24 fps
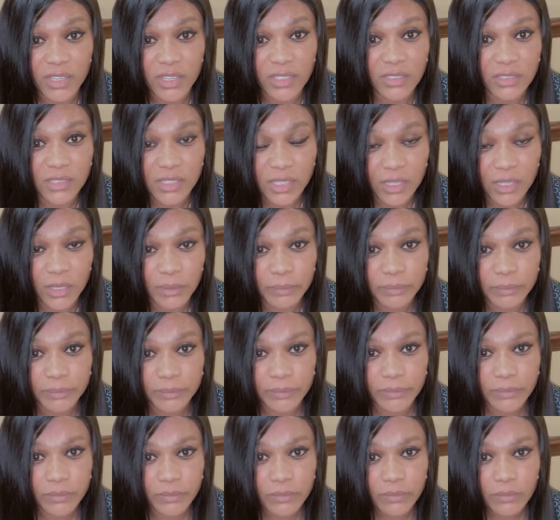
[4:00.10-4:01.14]
a day
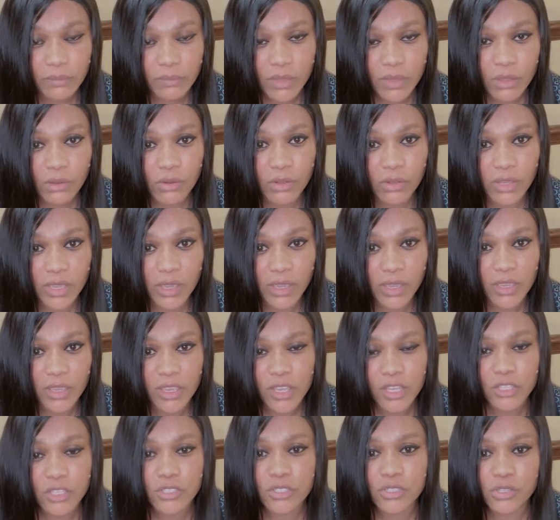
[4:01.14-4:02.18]
okay
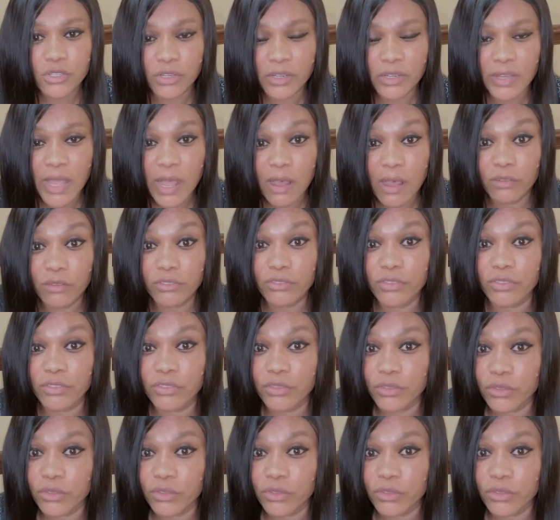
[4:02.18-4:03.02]
so now